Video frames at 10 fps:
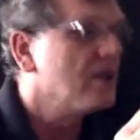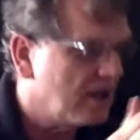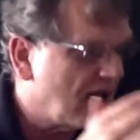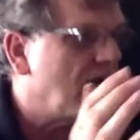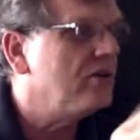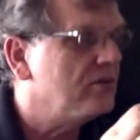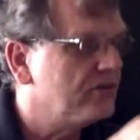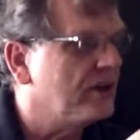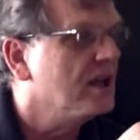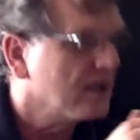get out of the way.
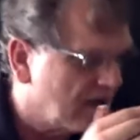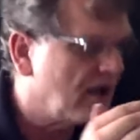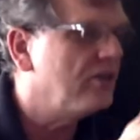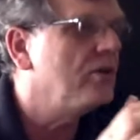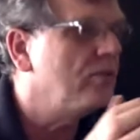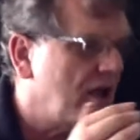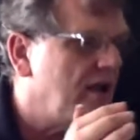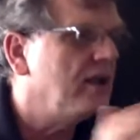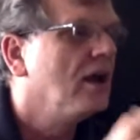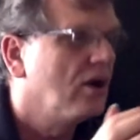Say, get out of the way,
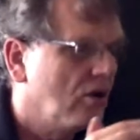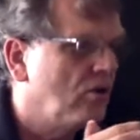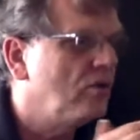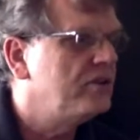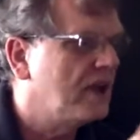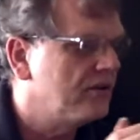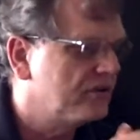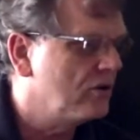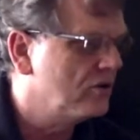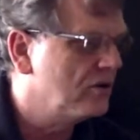Old Dan.
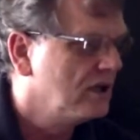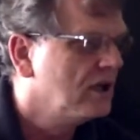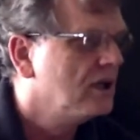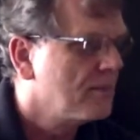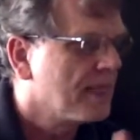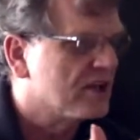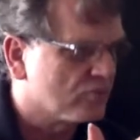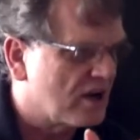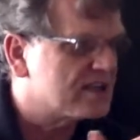So it's rest